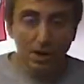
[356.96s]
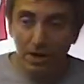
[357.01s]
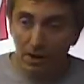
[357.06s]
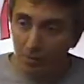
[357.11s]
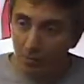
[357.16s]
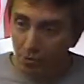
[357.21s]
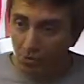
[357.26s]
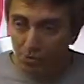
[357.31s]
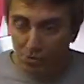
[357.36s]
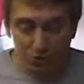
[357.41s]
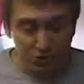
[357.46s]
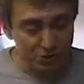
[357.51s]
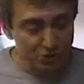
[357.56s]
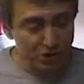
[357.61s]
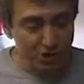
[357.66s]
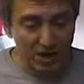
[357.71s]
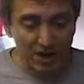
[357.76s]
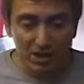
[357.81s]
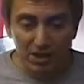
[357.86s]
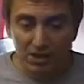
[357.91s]
honeymooners,
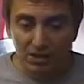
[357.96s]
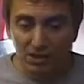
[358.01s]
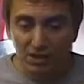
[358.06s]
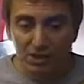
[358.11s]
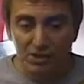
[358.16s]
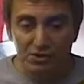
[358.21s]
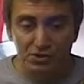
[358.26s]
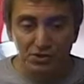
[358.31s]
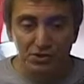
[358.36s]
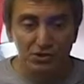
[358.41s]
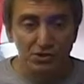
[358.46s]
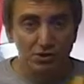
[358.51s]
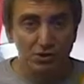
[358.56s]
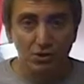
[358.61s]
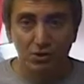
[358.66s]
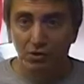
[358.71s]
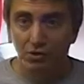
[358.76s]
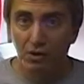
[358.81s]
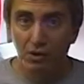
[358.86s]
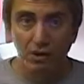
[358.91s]
Jackie Gleason
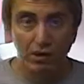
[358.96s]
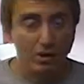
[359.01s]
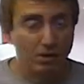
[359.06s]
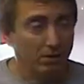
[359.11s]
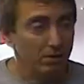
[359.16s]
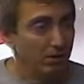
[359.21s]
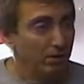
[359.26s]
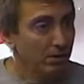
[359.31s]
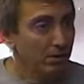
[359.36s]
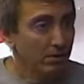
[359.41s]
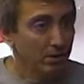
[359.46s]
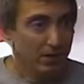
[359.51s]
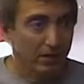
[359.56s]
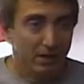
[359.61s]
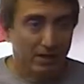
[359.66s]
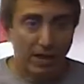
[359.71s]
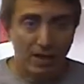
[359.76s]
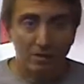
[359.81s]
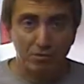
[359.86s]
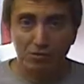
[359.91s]
show there
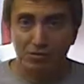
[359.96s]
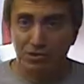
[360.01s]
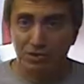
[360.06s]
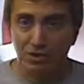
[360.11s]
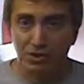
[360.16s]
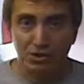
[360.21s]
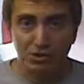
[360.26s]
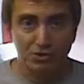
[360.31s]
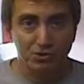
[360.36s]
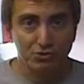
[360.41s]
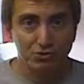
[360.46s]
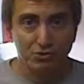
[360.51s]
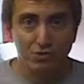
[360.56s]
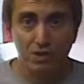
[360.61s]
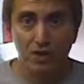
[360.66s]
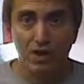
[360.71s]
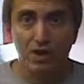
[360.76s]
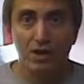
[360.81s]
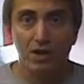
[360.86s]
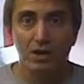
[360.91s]
that was an
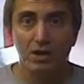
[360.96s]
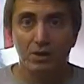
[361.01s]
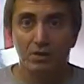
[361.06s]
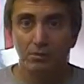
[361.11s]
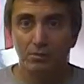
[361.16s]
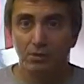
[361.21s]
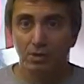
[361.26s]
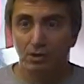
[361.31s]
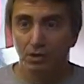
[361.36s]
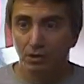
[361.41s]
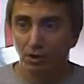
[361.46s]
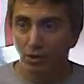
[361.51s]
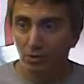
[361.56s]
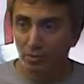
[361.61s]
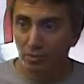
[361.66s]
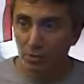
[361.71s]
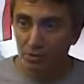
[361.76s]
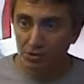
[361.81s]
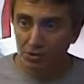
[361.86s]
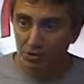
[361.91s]
extremely
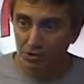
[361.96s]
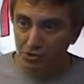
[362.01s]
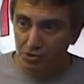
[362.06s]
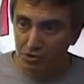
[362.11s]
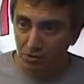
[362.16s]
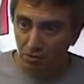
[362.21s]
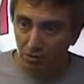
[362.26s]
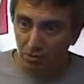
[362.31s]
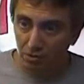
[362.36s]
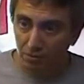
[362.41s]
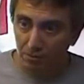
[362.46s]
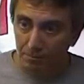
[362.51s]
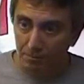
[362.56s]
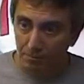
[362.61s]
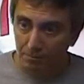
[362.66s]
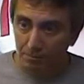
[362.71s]
low budget show.